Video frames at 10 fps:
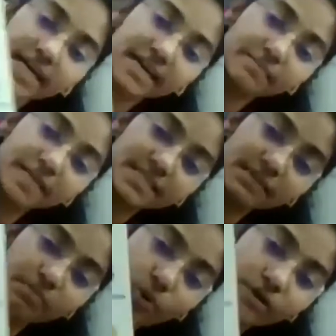
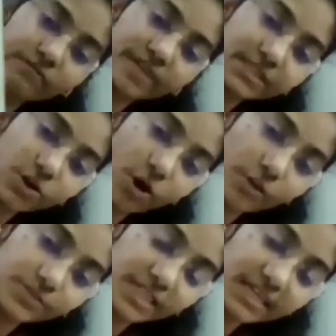ABC board with
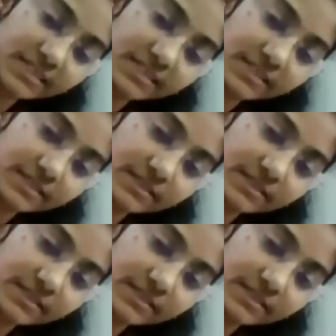objects.